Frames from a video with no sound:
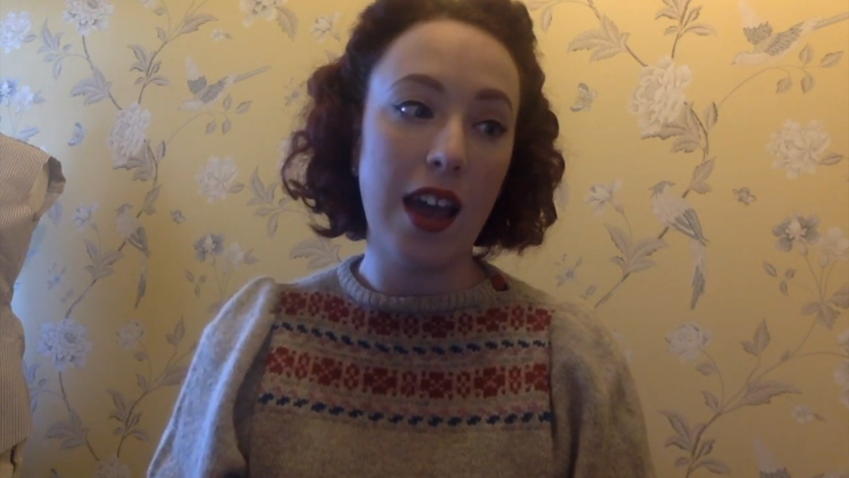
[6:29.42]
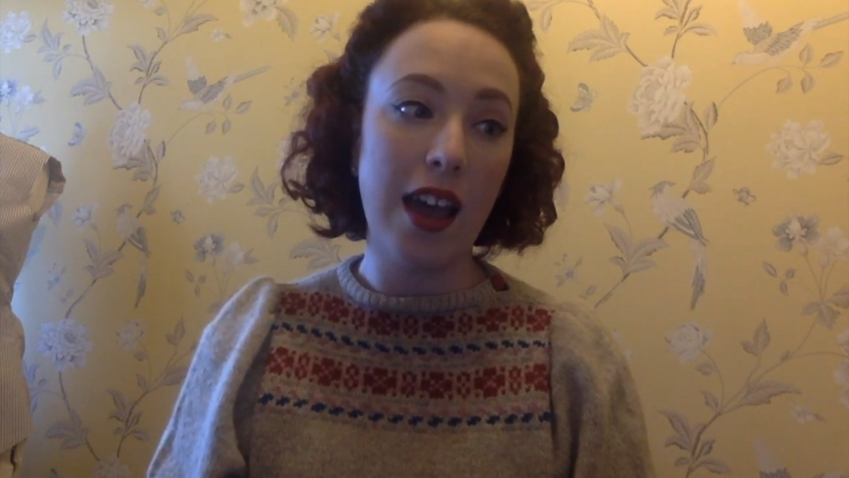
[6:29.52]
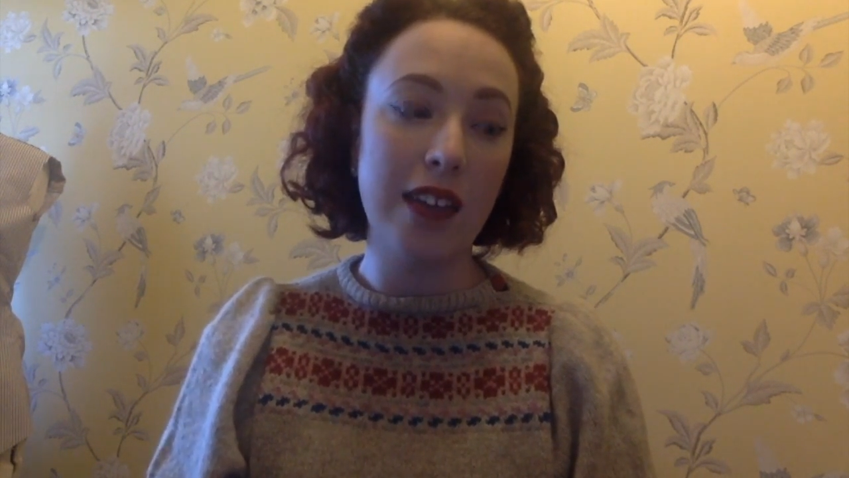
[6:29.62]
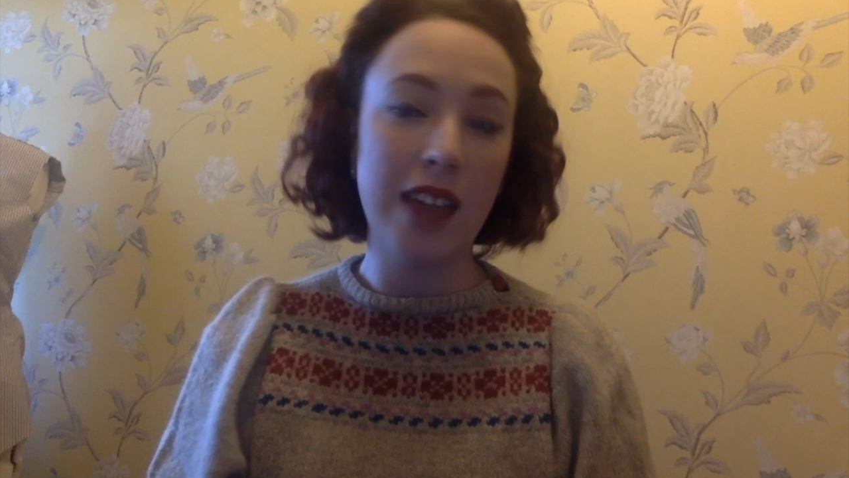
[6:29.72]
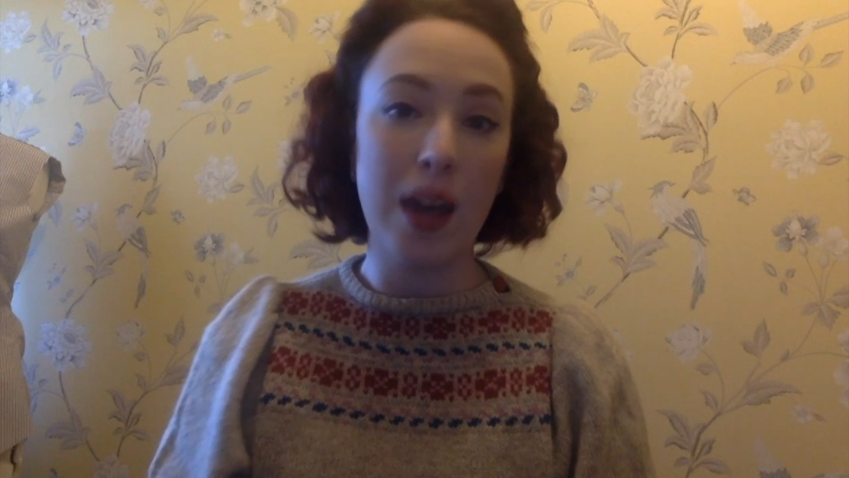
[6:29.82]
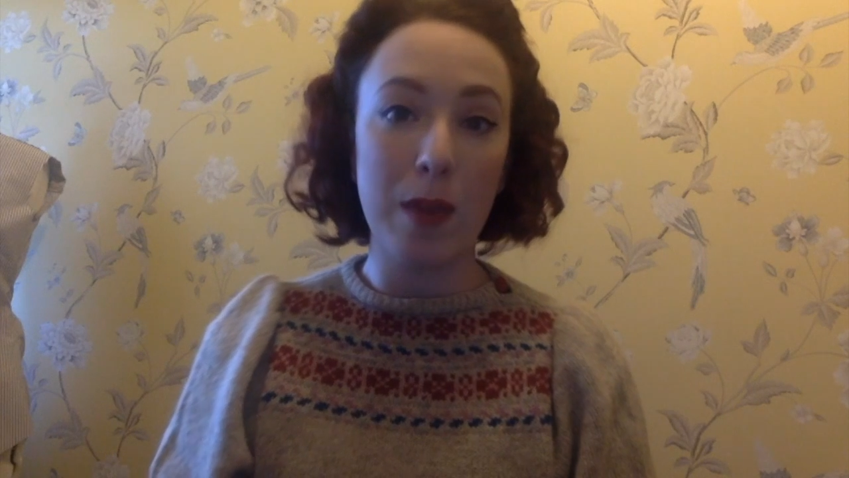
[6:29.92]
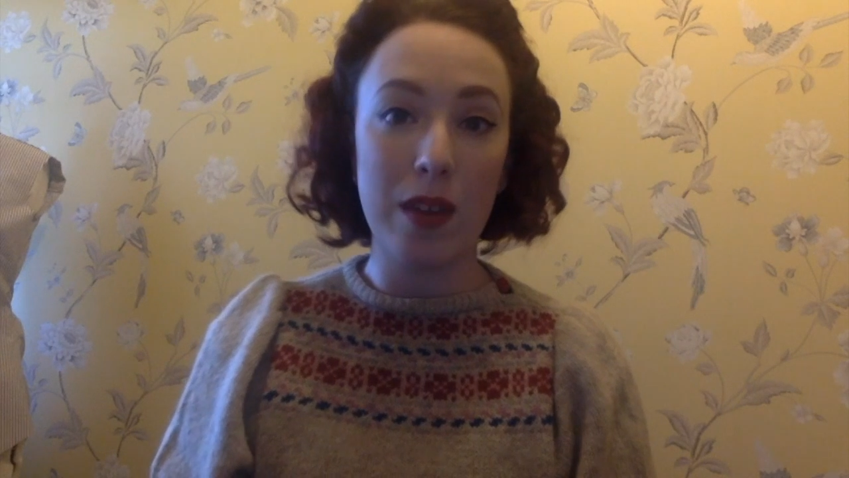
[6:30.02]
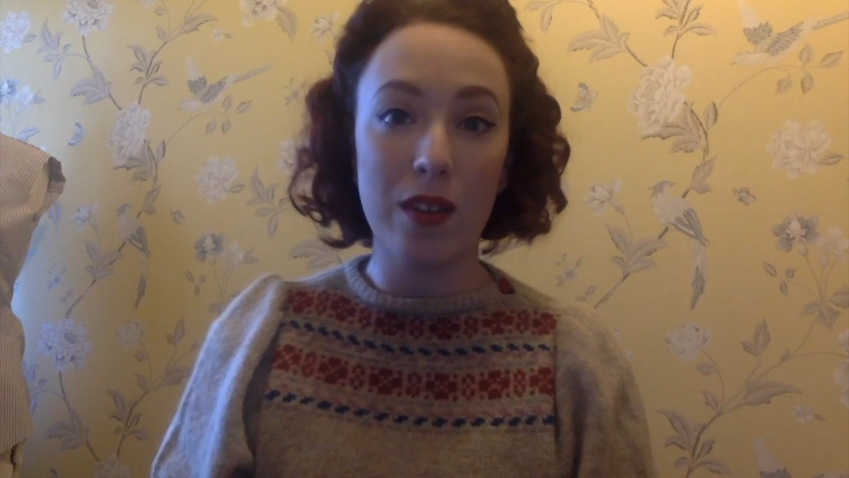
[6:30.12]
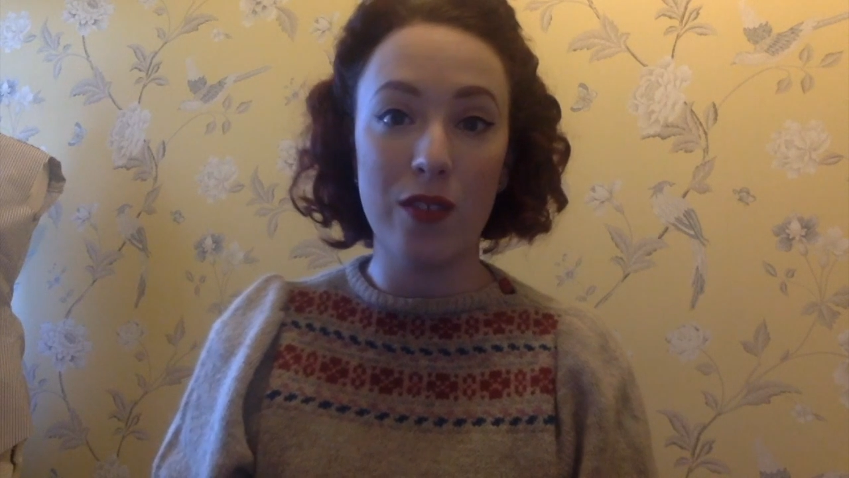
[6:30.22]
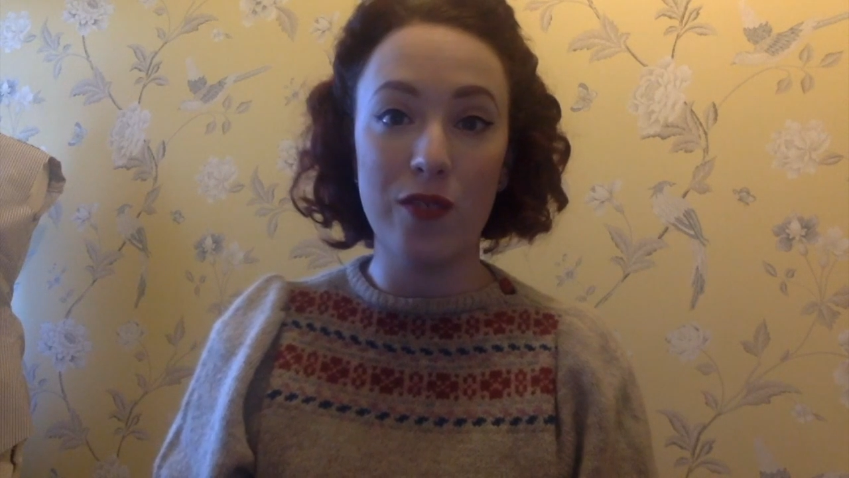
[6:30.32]
has a habit
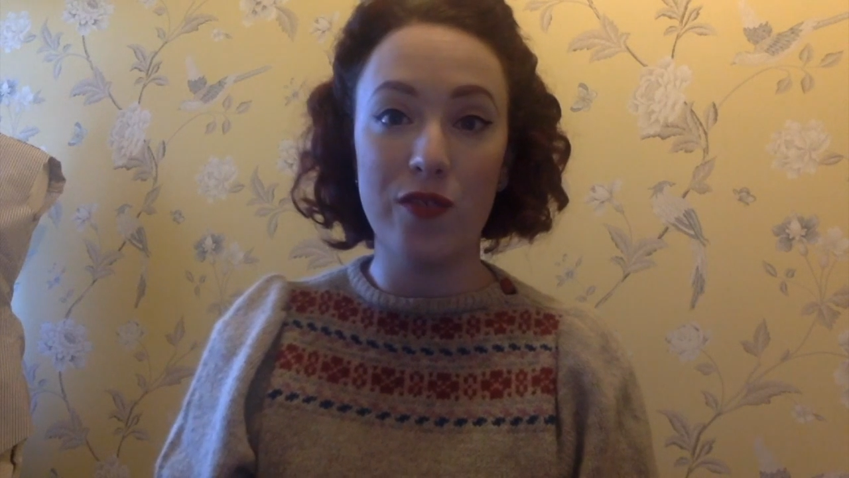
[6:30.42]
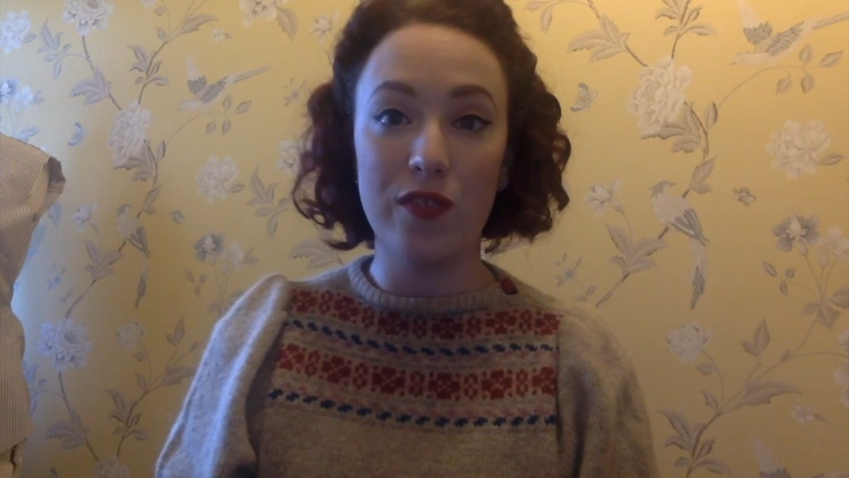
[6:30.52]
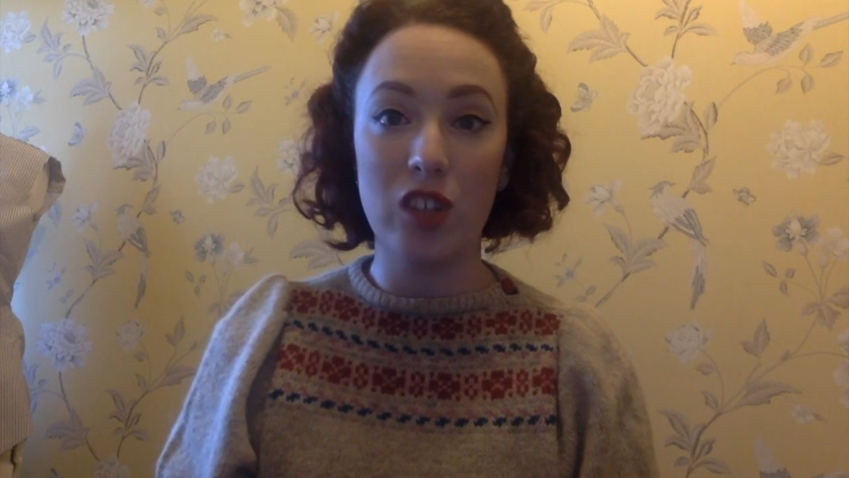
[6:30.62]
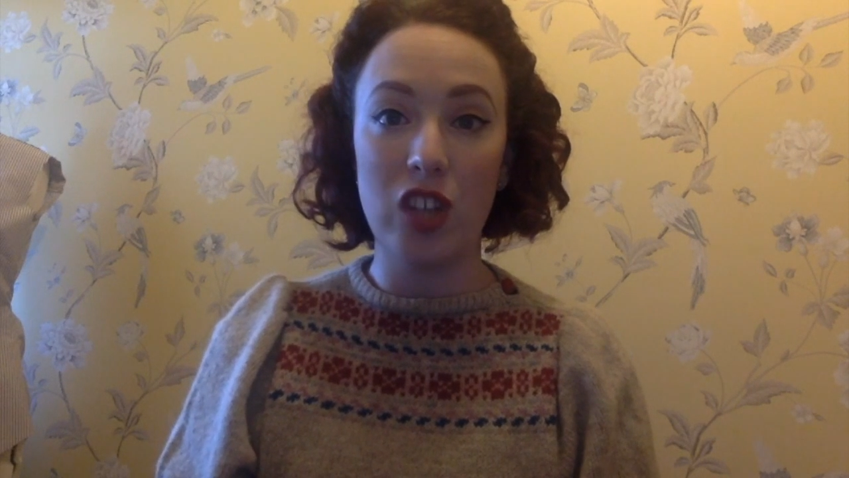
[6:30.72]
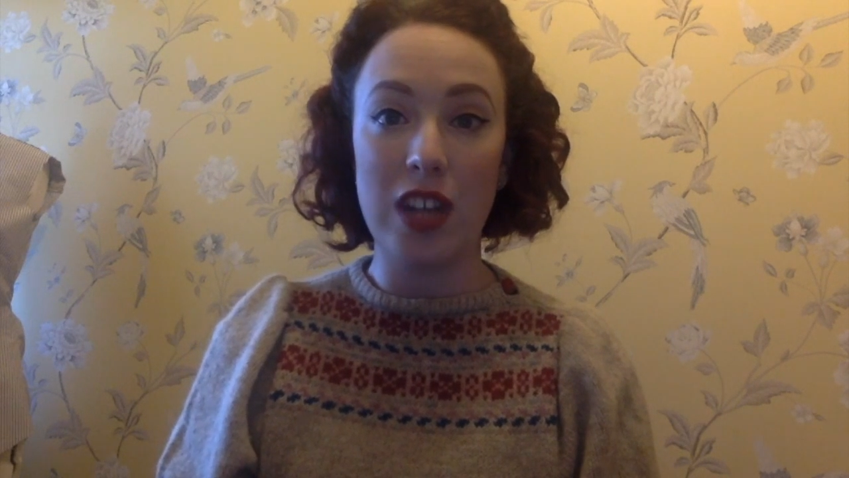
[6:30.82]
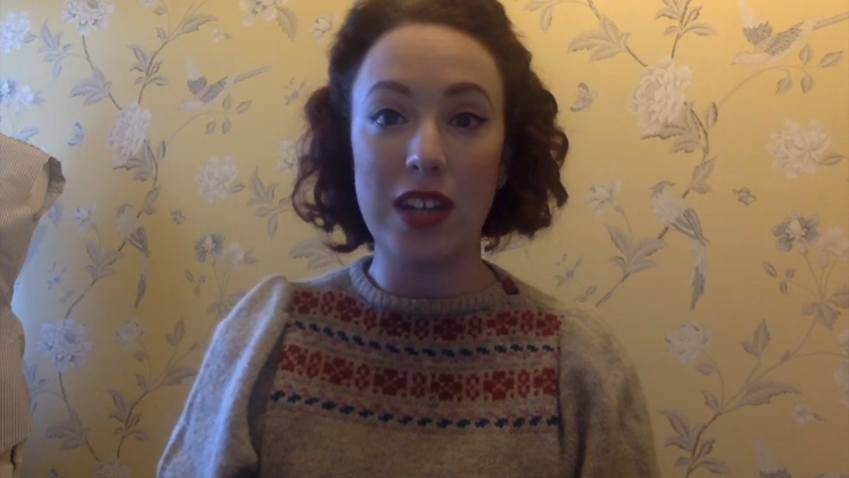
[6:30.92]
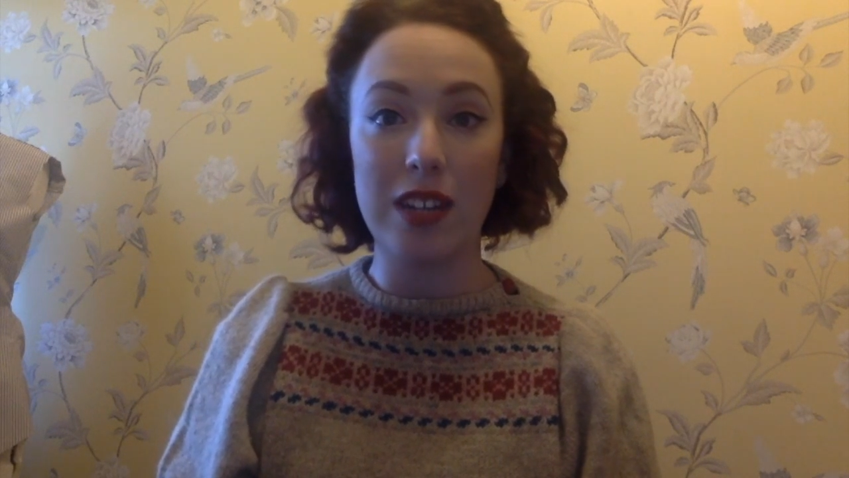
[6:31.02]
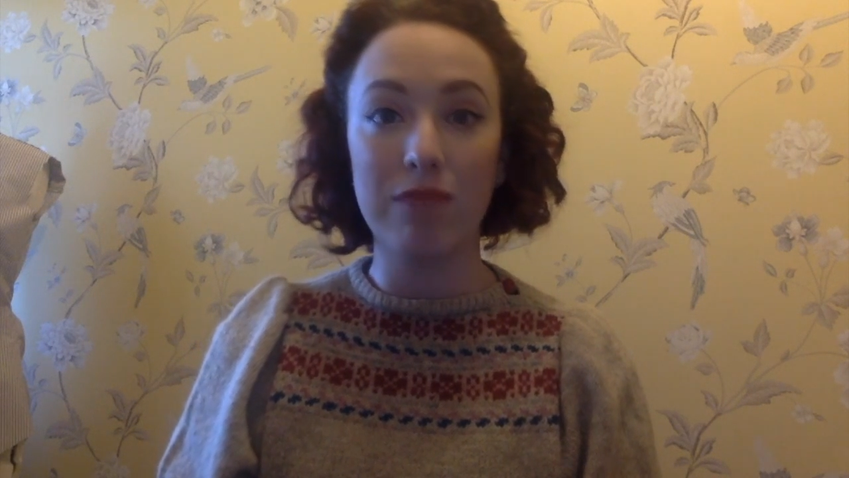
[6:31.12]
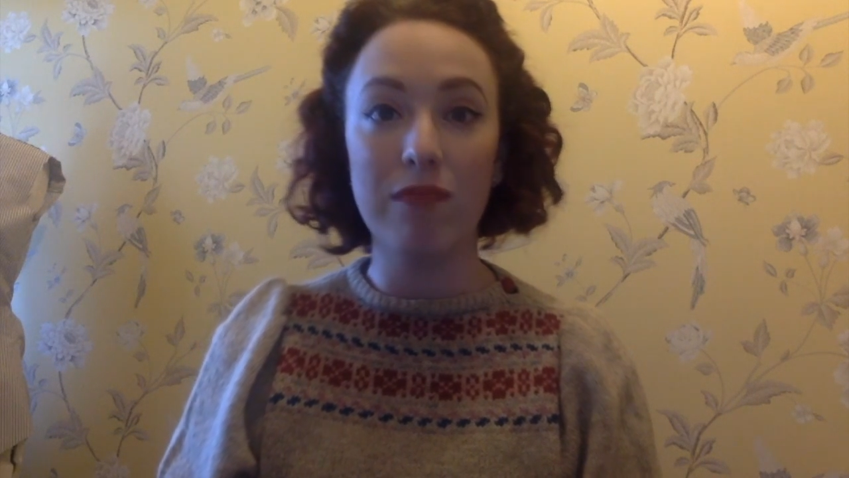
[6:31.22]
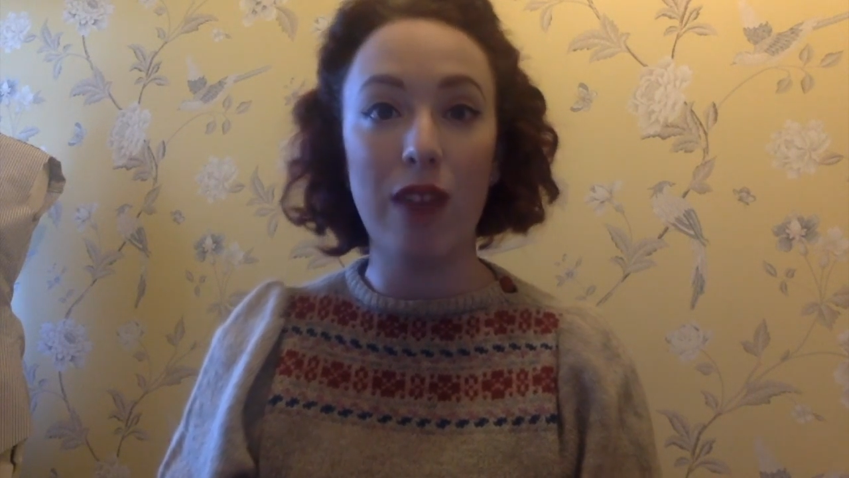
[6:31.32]
of
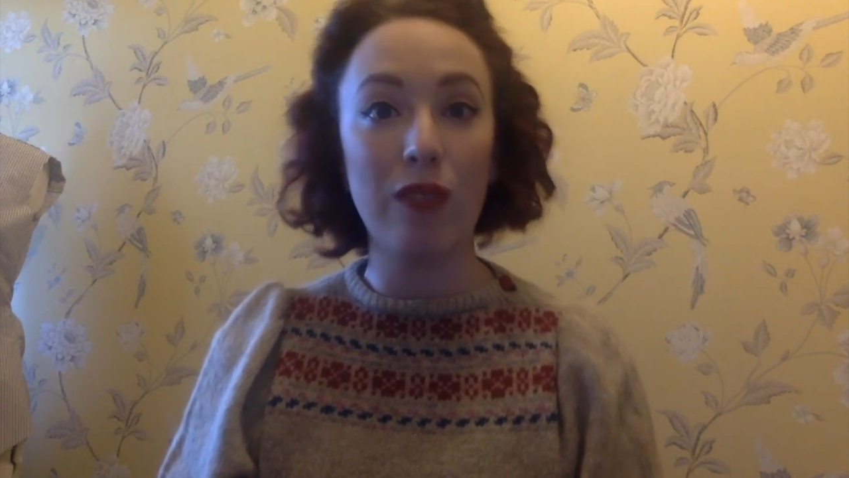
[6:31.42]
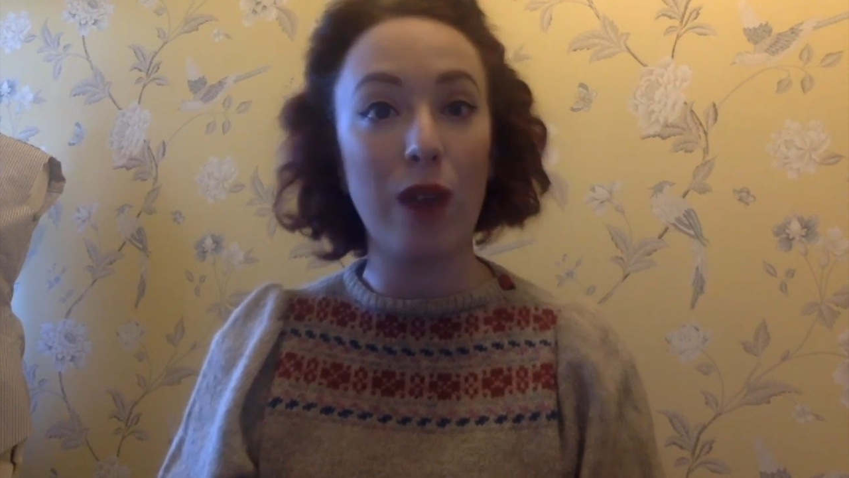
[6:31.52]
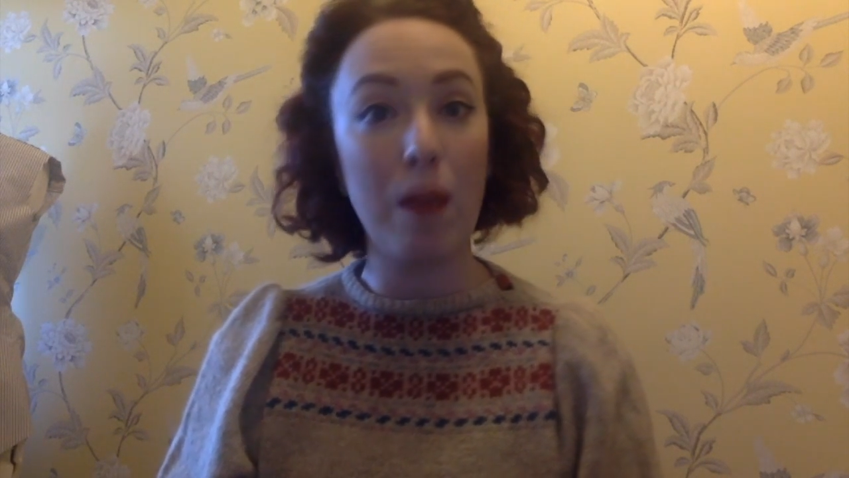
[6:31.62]
shedding everywhere.